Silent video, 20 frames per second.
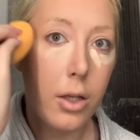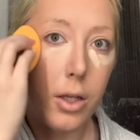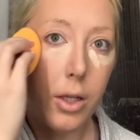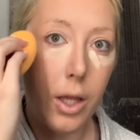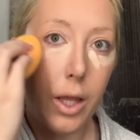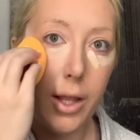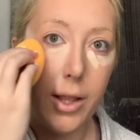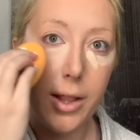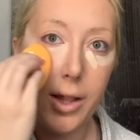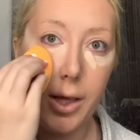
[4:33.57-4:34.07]

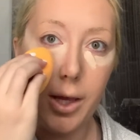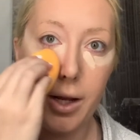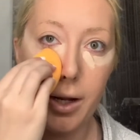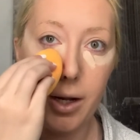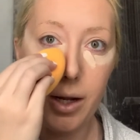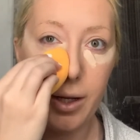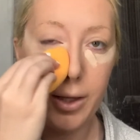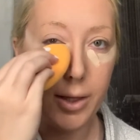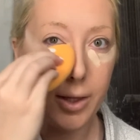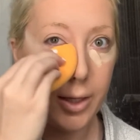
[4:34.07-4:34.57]
and then
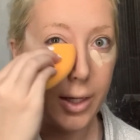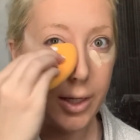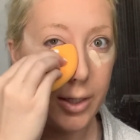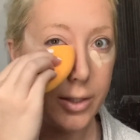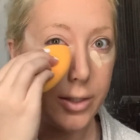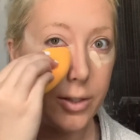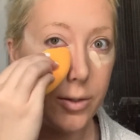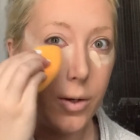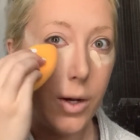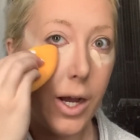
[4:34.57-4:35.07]
I like
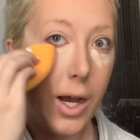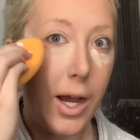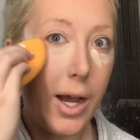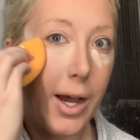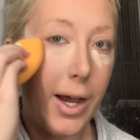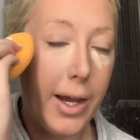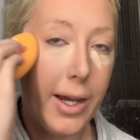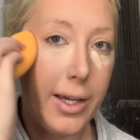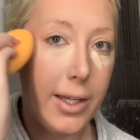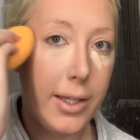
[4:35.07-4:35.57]
to
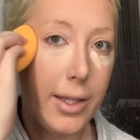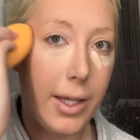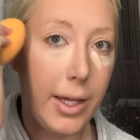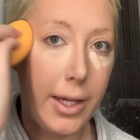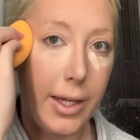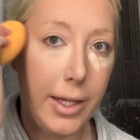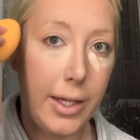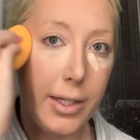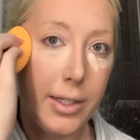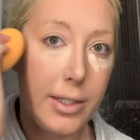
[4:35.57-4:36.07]

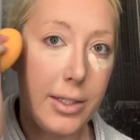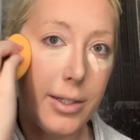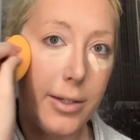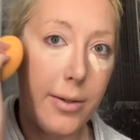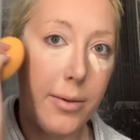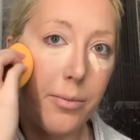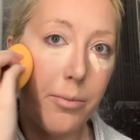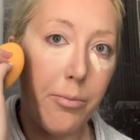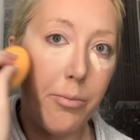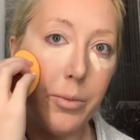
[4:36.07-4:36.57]
highlight
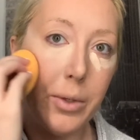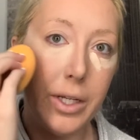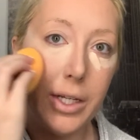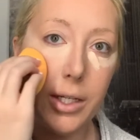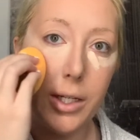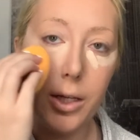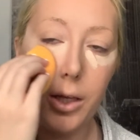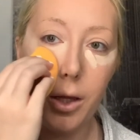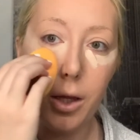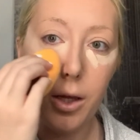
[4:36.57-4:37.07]

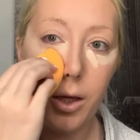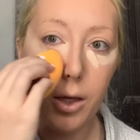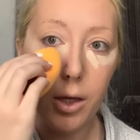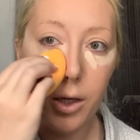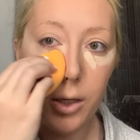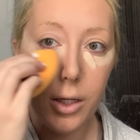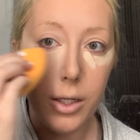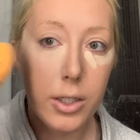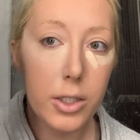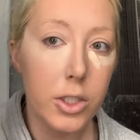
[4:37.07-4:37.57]
my
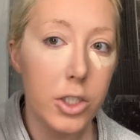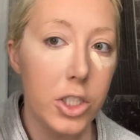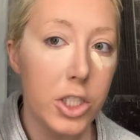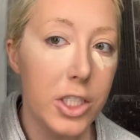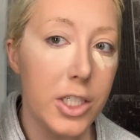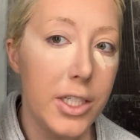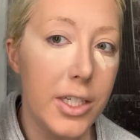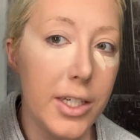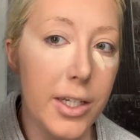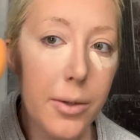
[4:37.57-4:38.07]

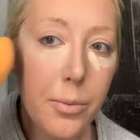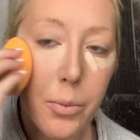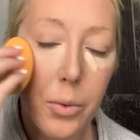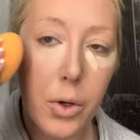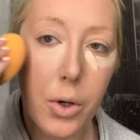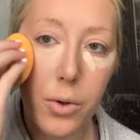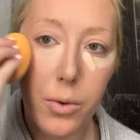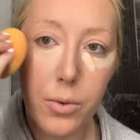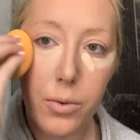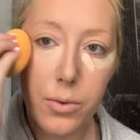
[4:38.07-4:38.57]

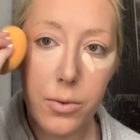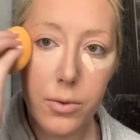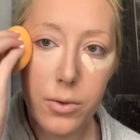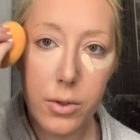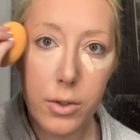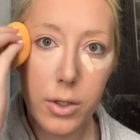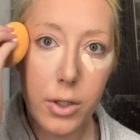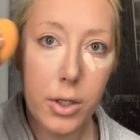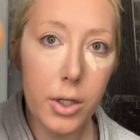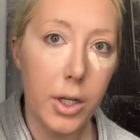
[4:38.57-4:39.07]
cheekbone,
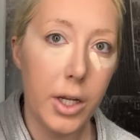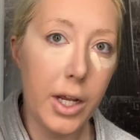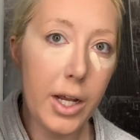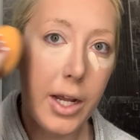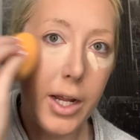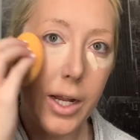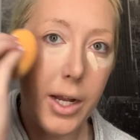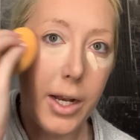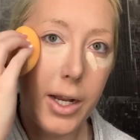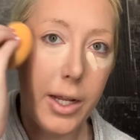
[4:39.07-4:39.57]

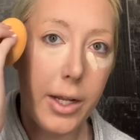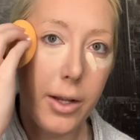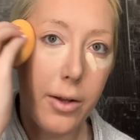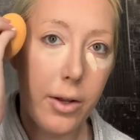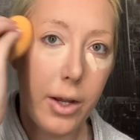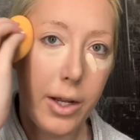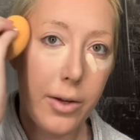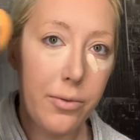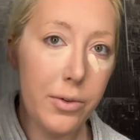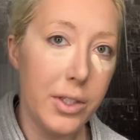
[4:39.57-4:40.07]
and
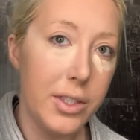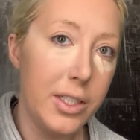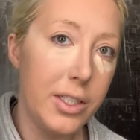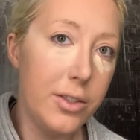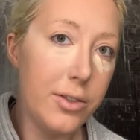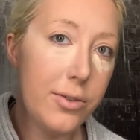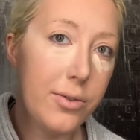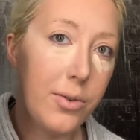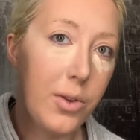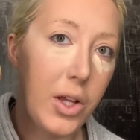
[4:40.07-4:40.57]
I really
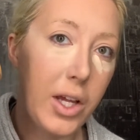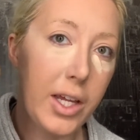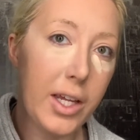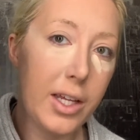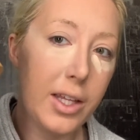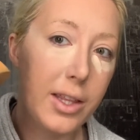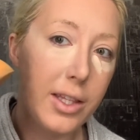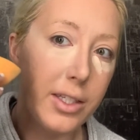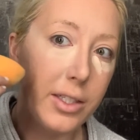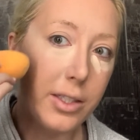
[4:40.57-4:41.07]
do
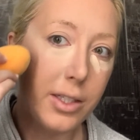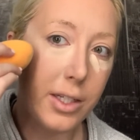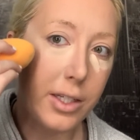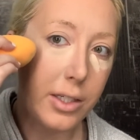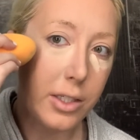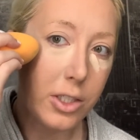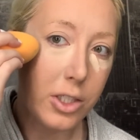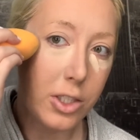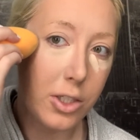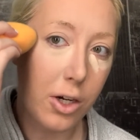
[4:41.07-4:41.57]
like this like
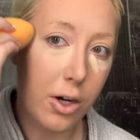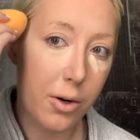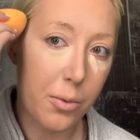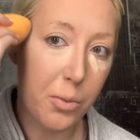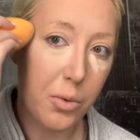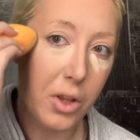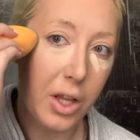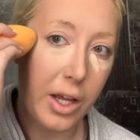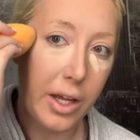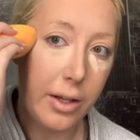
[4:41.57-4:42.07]
sharp
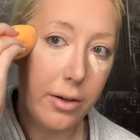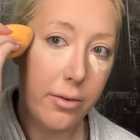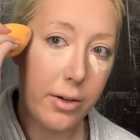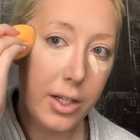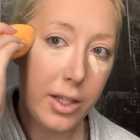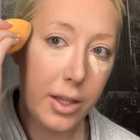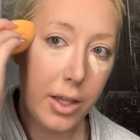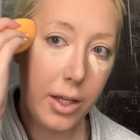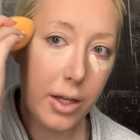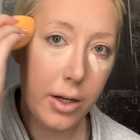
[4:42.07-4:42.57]
line
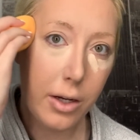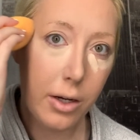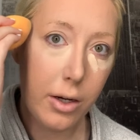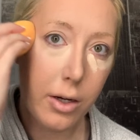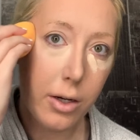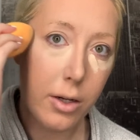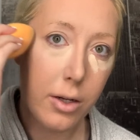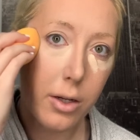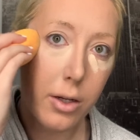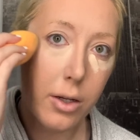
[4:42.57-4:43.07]
right there.
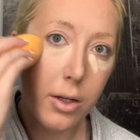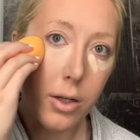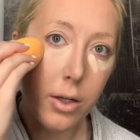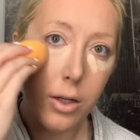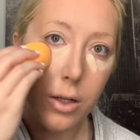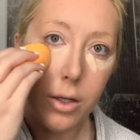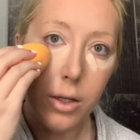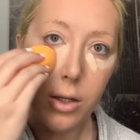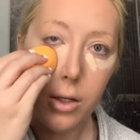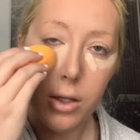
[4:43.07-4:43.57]

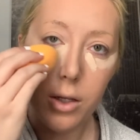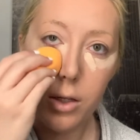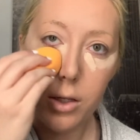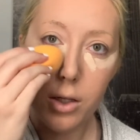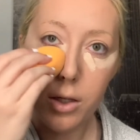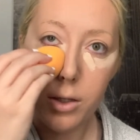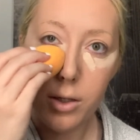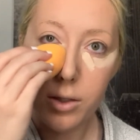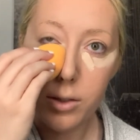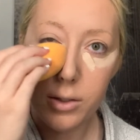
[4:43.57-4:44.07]

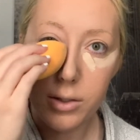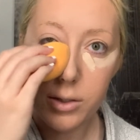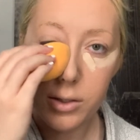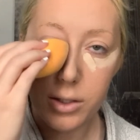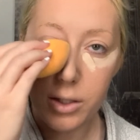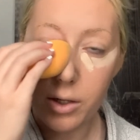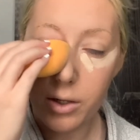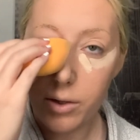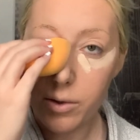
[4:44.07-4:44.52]
So